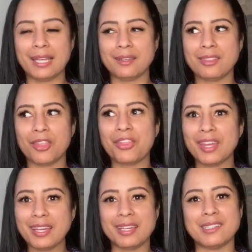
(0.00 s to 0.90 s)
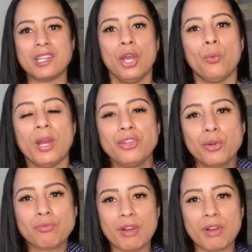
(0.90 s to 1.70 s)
And the thing is, when you're